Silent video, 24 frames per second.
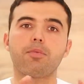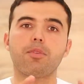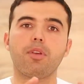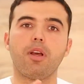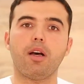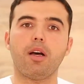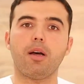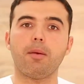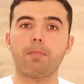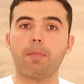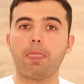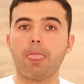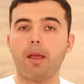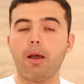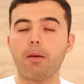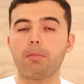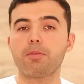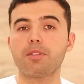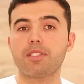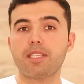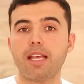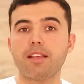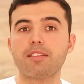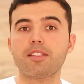um,
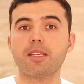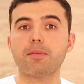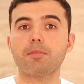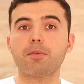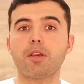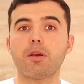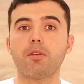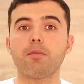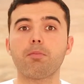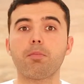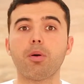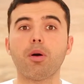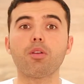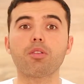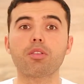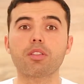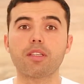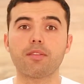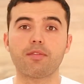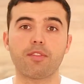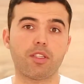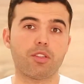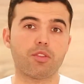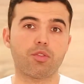obsessive
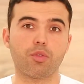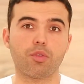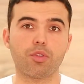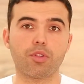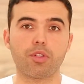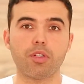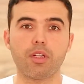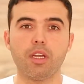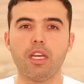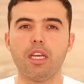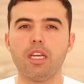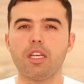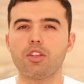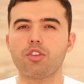compulsive disorder,